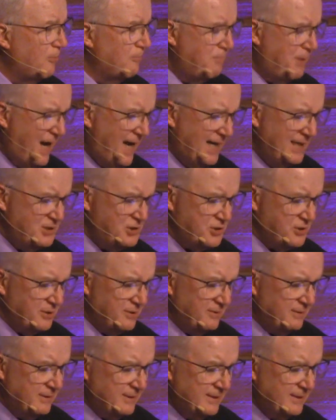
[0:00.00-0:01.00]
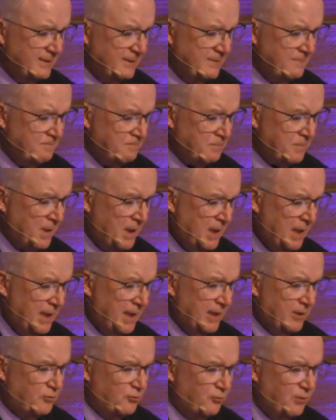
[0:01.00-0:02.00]
Passion.
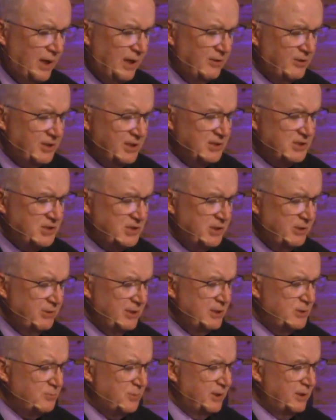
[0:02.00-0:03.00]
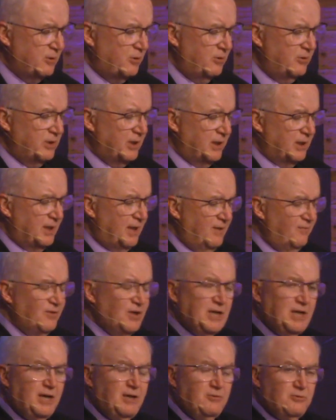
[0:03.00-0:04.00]
And throughout this series, we learned that
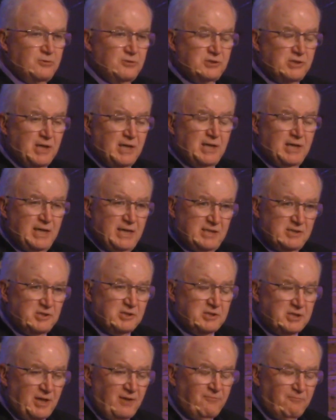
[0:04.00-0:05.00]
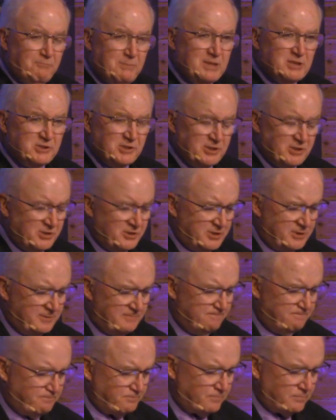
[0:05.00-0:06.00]
loving others is a tough business.
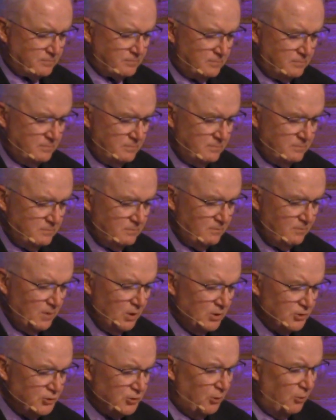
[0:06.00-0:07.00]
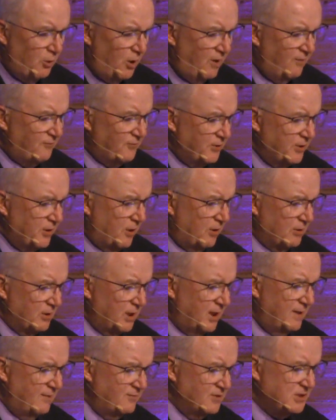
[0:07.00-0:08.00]
So often, our
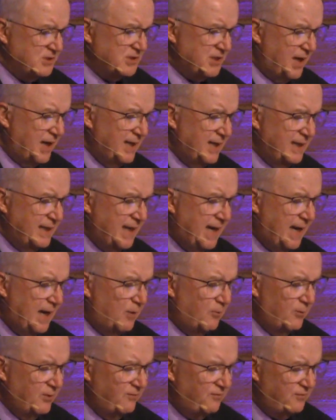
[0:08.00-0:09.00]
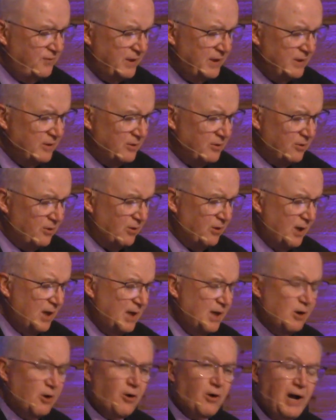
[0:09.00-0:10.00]
love is tied to how we feel or,
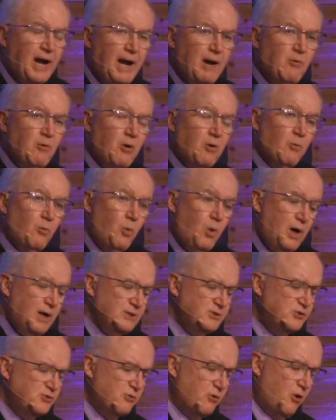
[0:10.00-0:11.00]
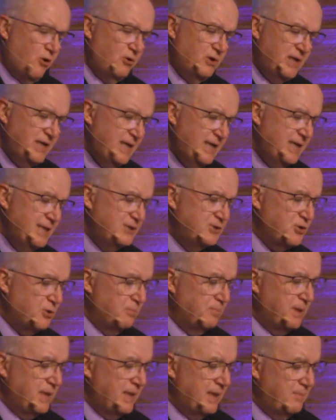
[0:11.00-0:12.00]
or how our wants or our needs are
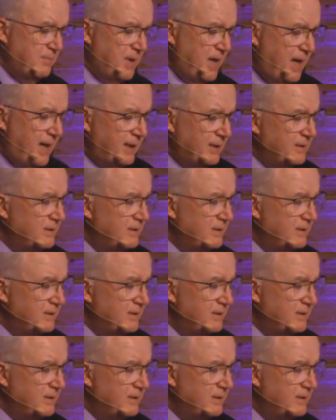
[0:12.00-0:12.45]
being met.